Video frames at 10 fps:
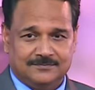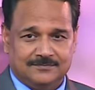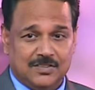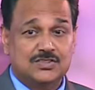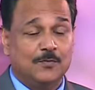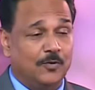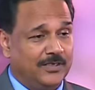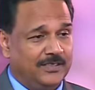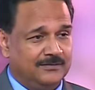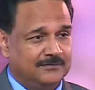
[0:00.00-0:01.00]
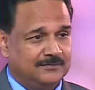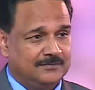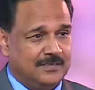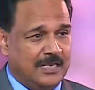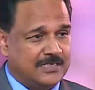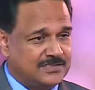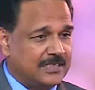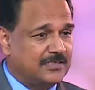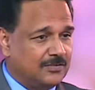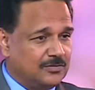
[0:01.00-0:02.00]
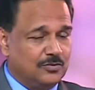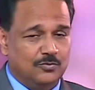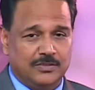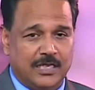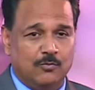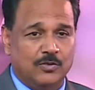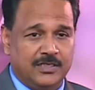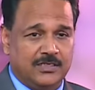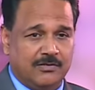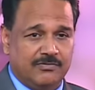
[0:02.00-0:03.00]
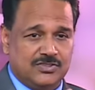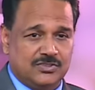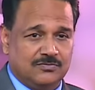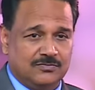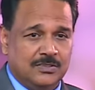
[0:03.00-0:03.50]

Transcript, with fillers: This morning, as I conclude, I want to encourage you.